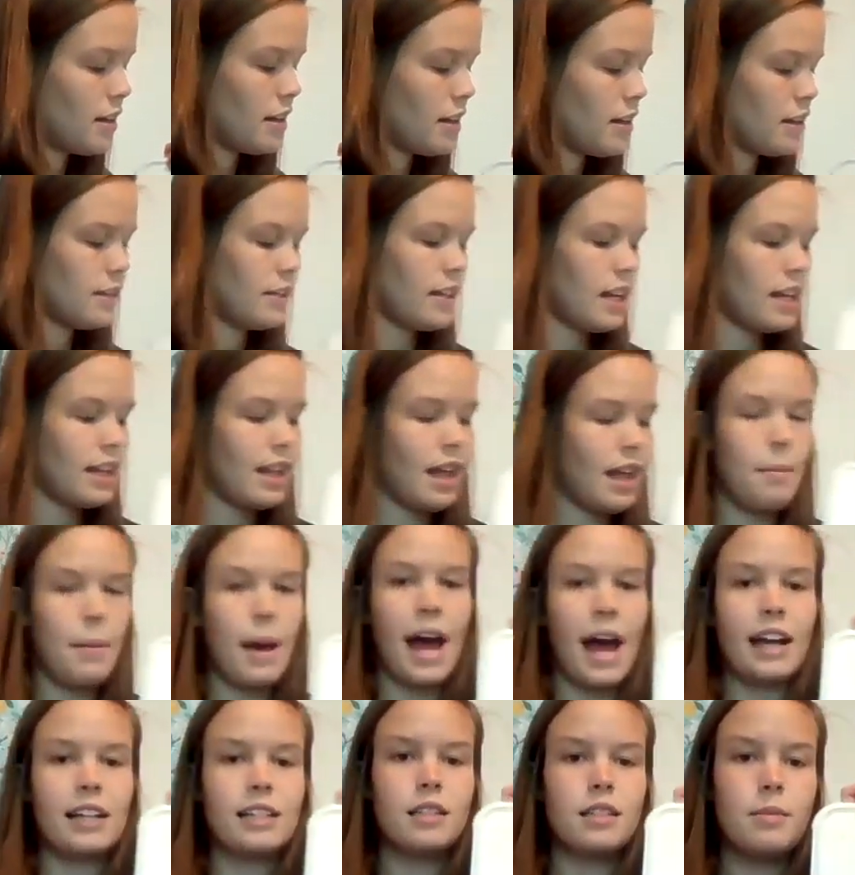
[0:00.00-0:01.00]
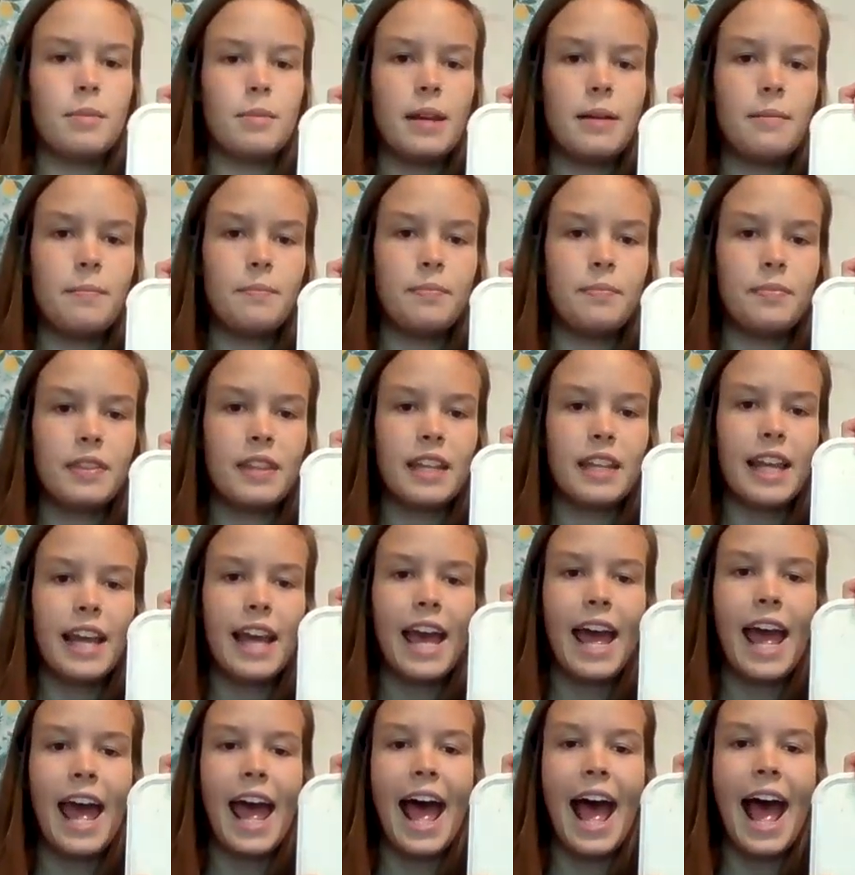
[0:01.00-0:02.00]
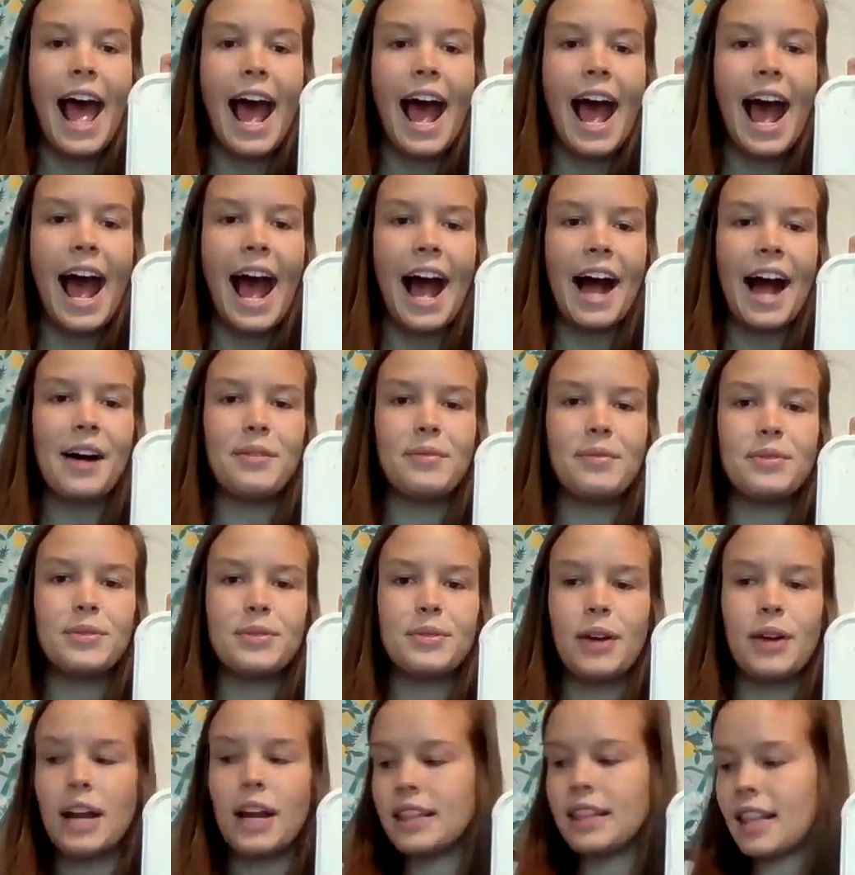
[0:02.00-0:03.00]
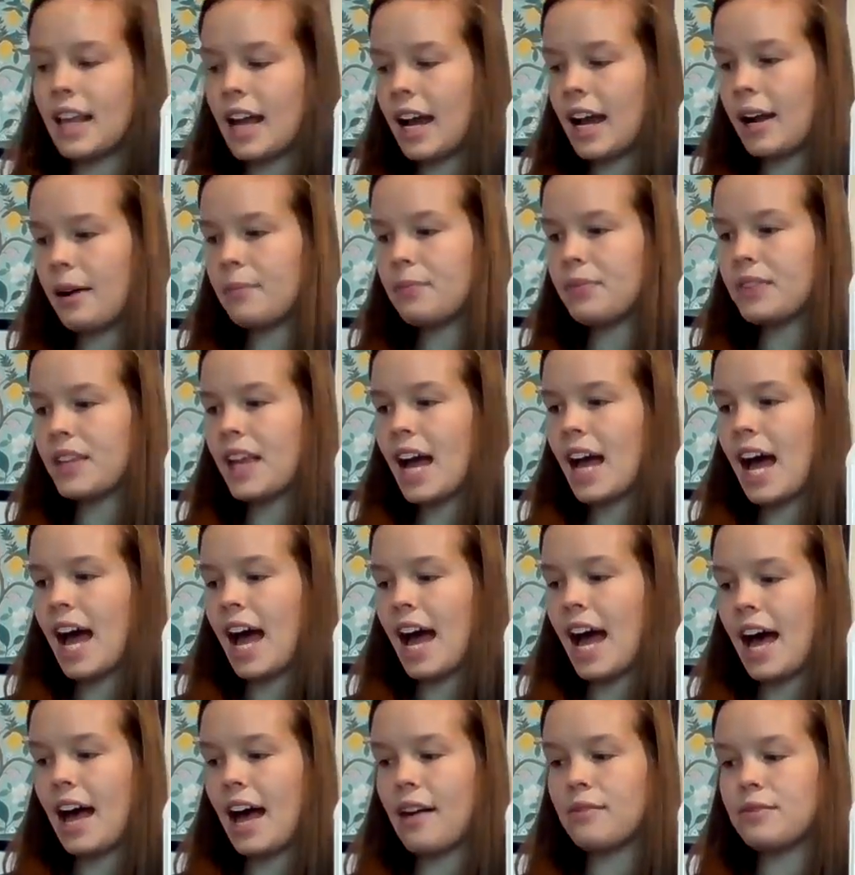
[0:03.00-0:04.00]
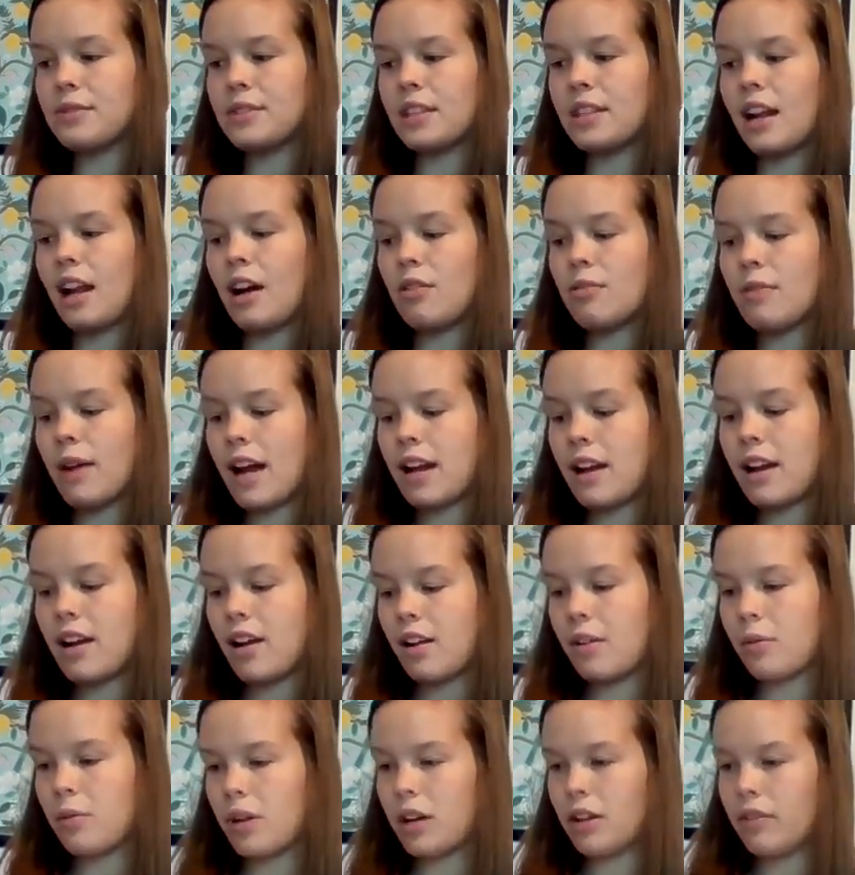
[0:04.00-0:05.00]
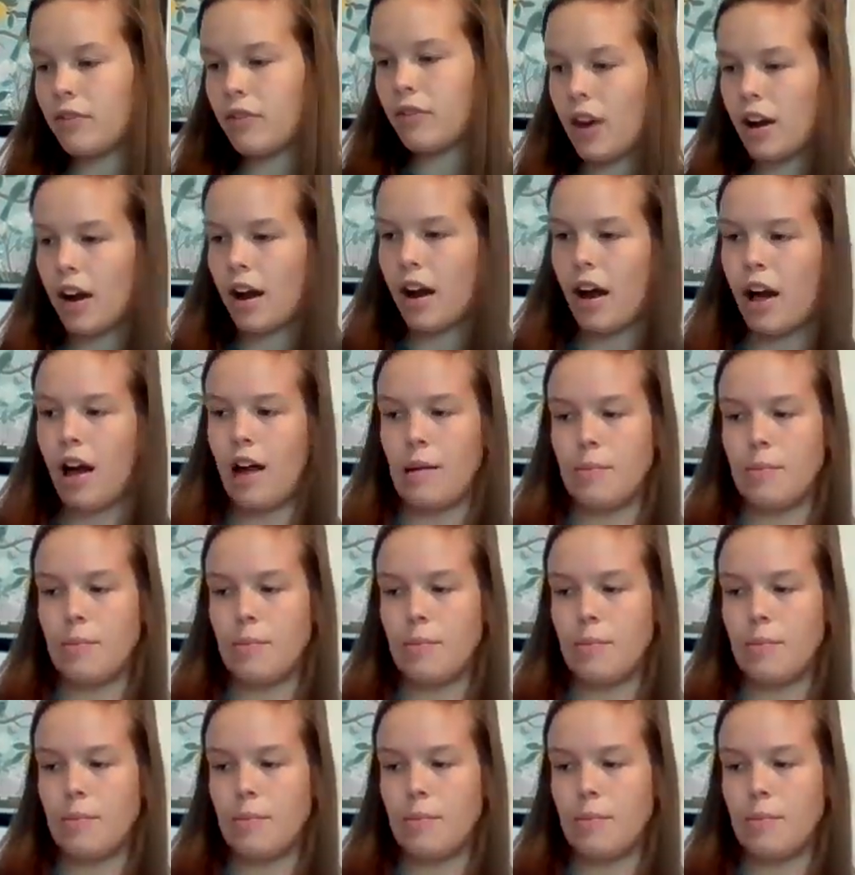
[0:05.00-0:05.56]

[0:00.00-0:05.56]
Say that back to me. Halves, right there, halves. And I'll write it on one of our